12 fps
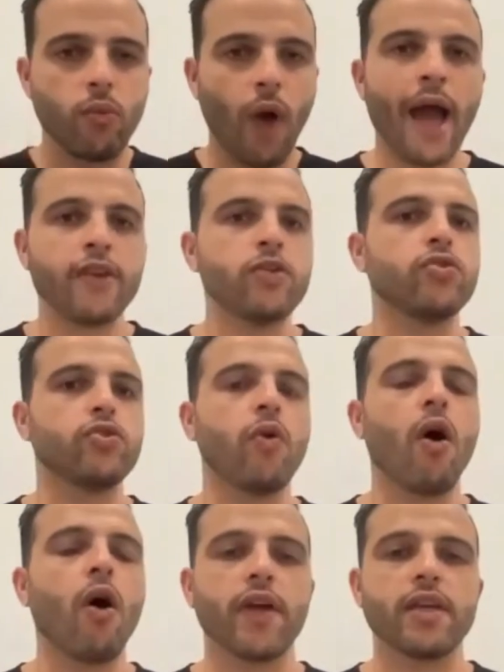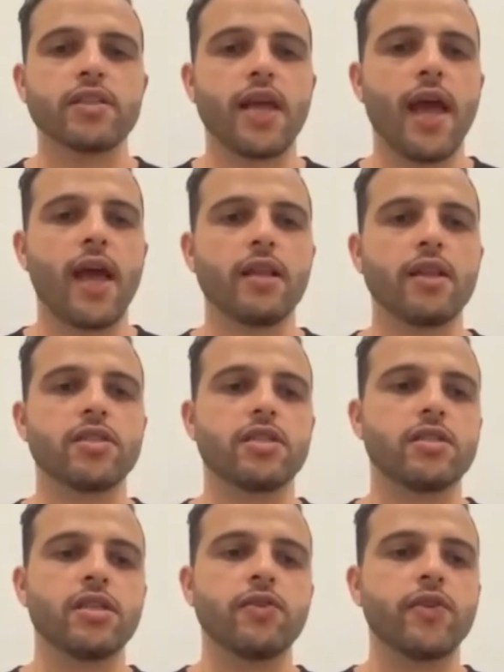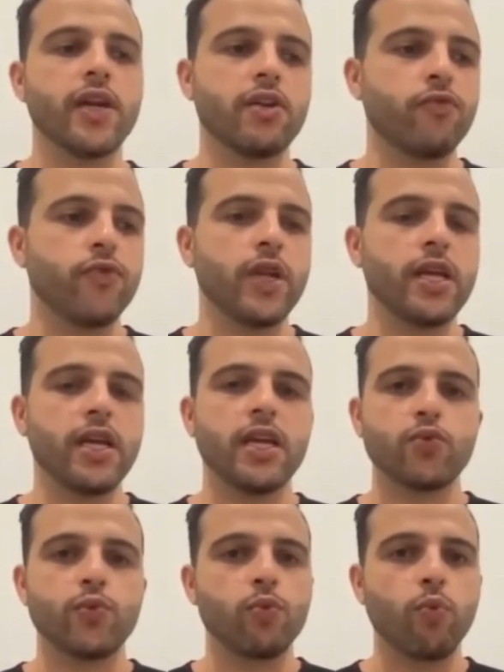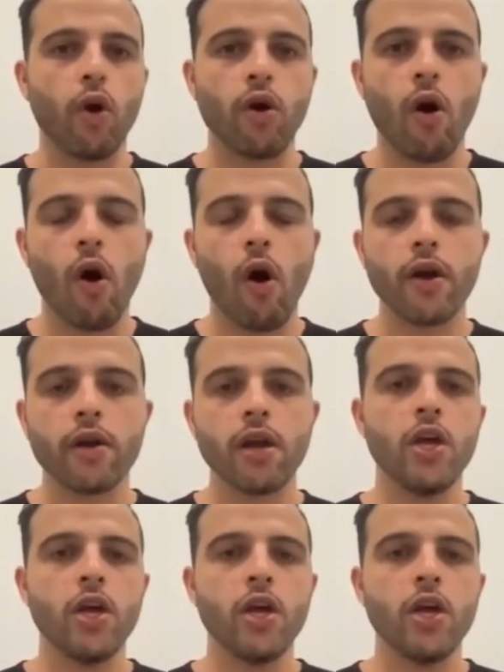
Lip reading: How do you do all this? And the secret, it really is, we work hard.